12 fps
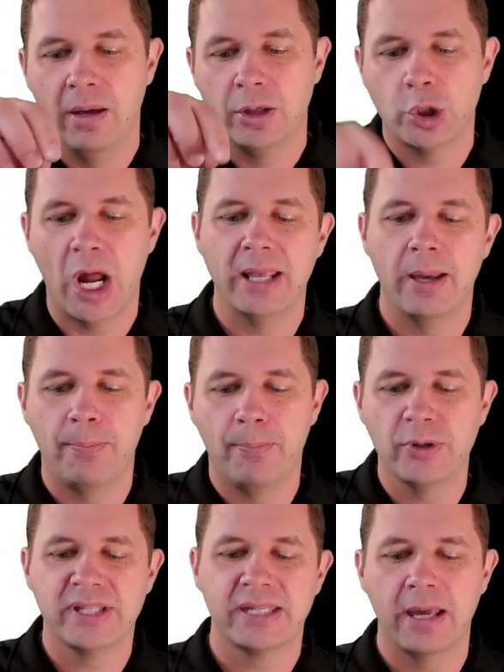trying to
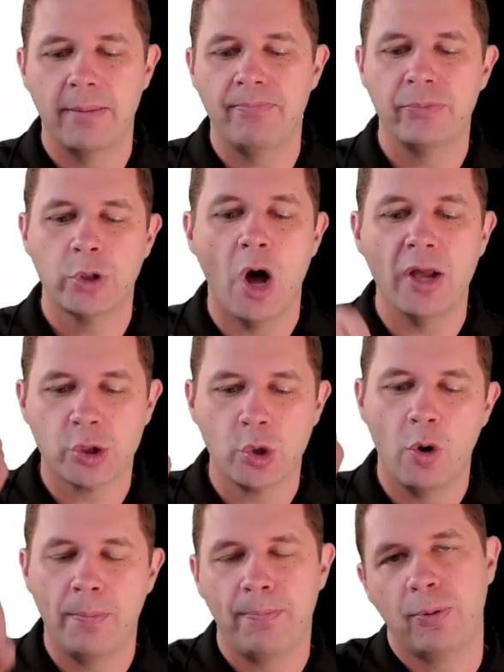put some dots
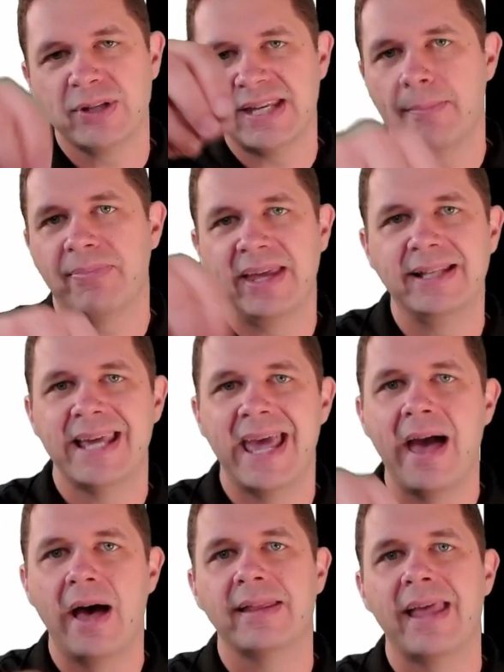or put something down,